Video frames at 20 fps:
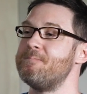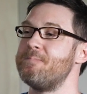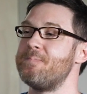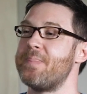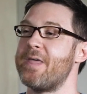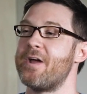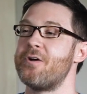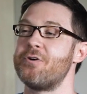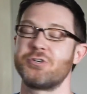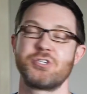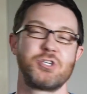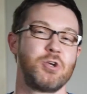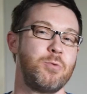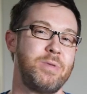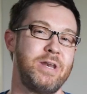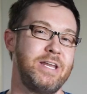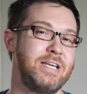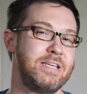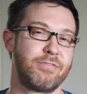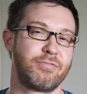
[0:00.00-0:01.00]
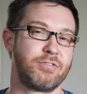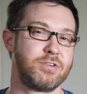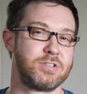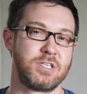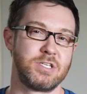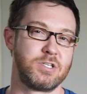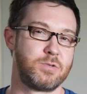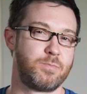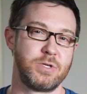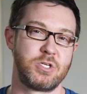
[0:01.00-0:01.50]
There are so many
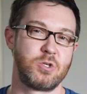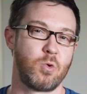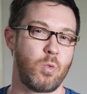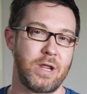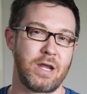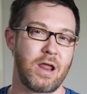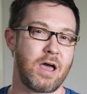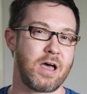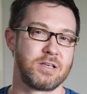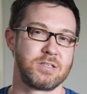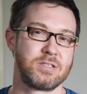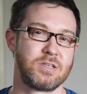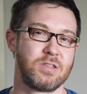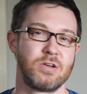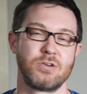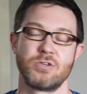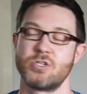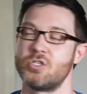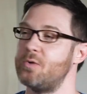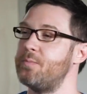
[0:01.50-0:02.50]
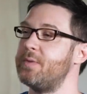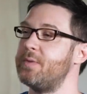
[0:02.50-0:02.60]
differences between us. There are so